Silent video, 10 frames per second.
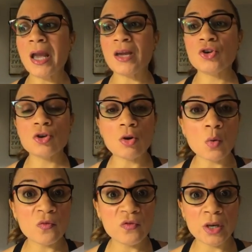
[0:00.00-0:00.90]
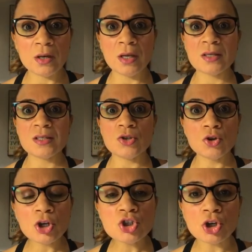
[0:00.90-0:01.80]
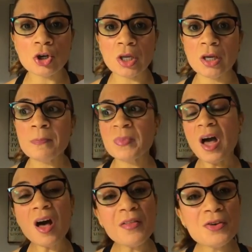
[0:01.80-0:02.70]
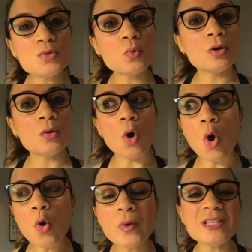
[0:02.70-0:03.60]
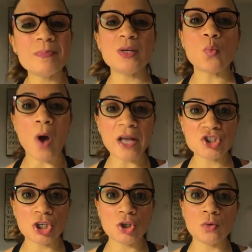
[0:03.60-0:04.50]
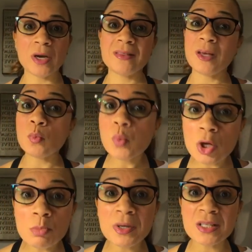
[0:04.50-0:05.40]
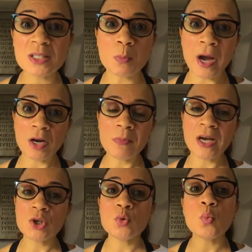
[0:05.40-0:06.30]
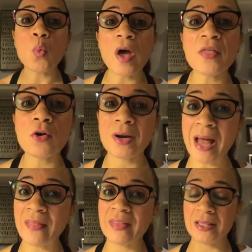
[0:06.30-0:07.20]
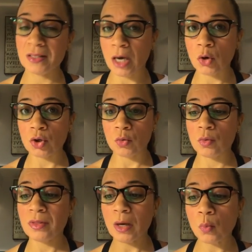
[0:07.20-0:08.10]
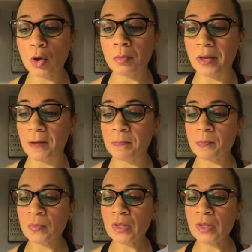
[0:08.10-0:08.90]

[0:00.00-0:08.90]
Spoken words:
and your own fitness and your journey, others will always be watching you, and they will be inspired by you, whether or not they tell you. They will be.